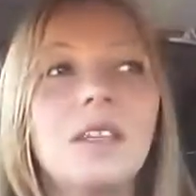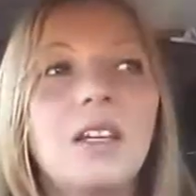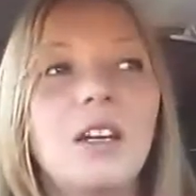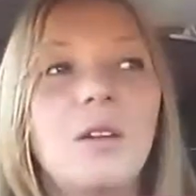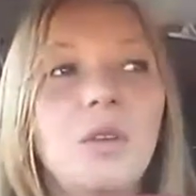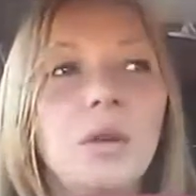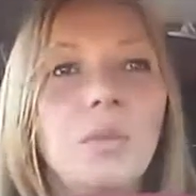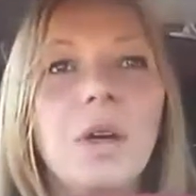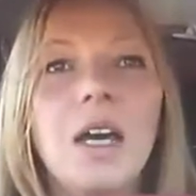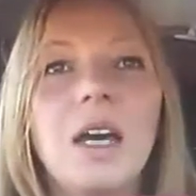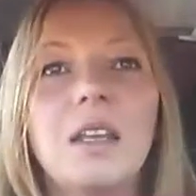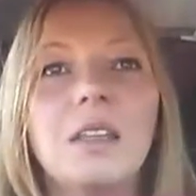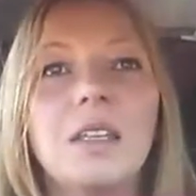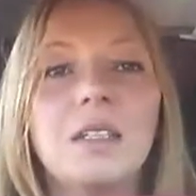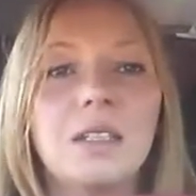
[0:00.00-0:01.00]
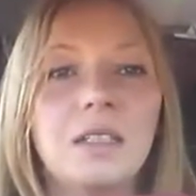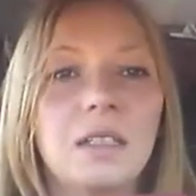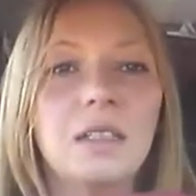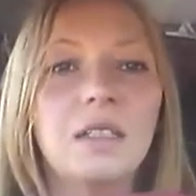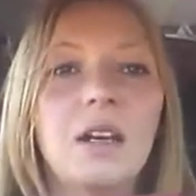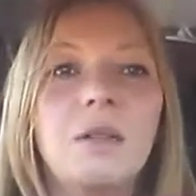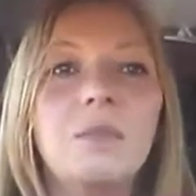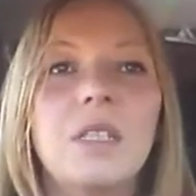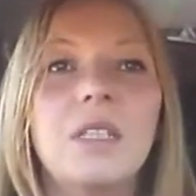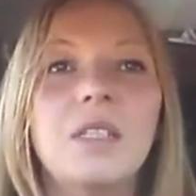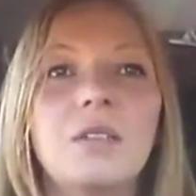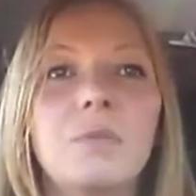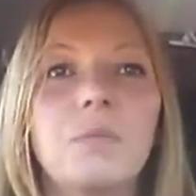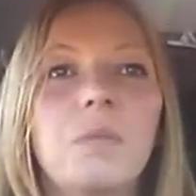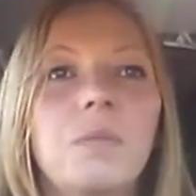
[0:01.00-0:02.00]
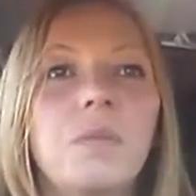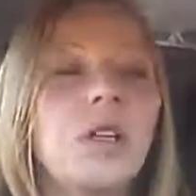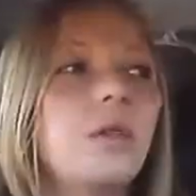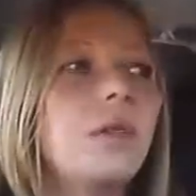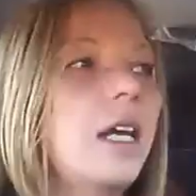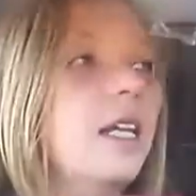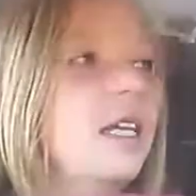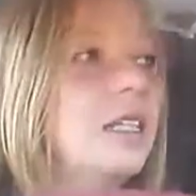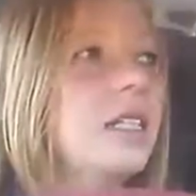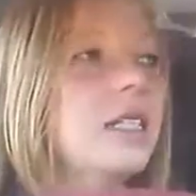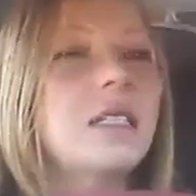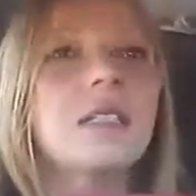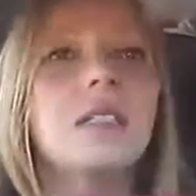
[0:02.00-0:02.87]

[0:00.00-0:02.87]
think I'm not part of this. I'm still creating this